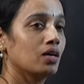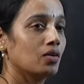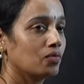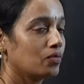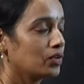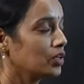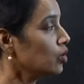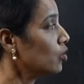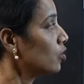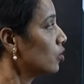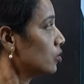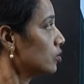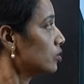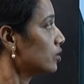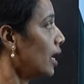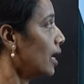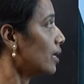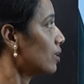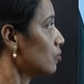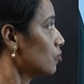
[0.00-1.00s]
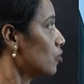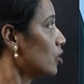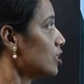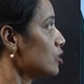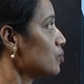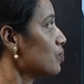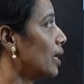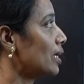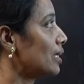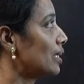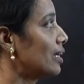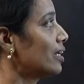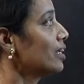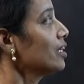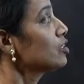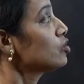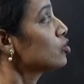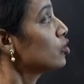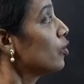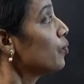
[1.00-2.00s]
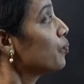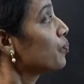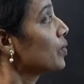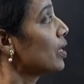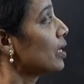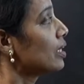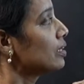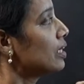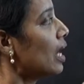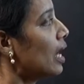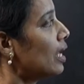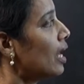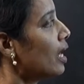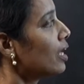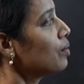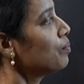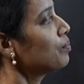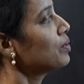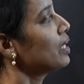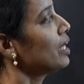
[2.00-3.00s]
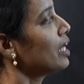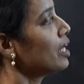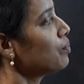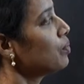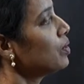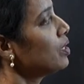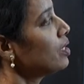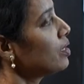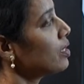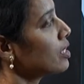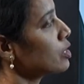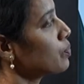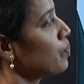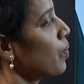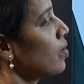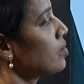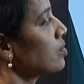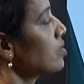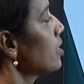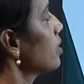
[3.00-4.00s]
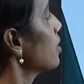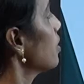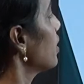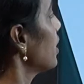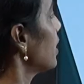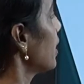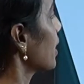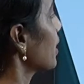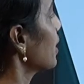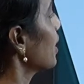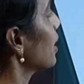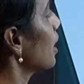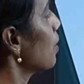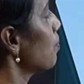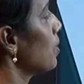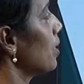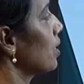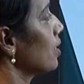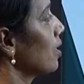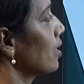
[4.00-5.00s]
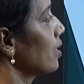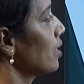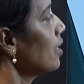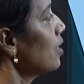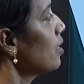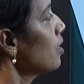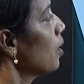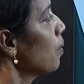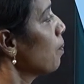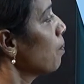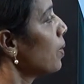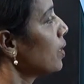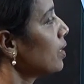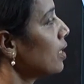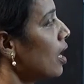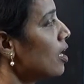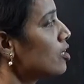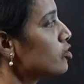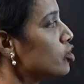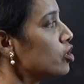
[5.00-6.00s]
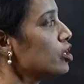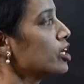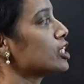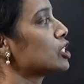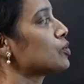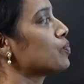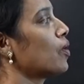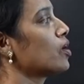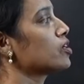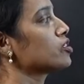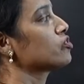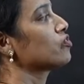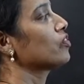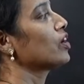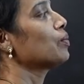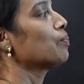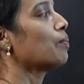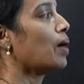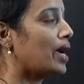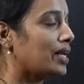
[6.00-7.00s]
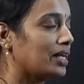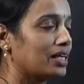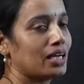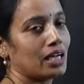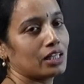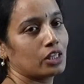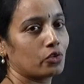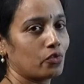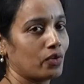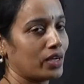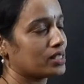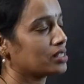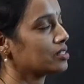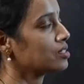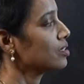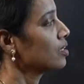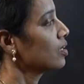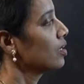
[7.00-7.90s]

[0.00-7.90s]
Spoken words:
We know that what is burglary. So the alarm reliably responds at detecting a burglary, but also responds for minor earthquakes.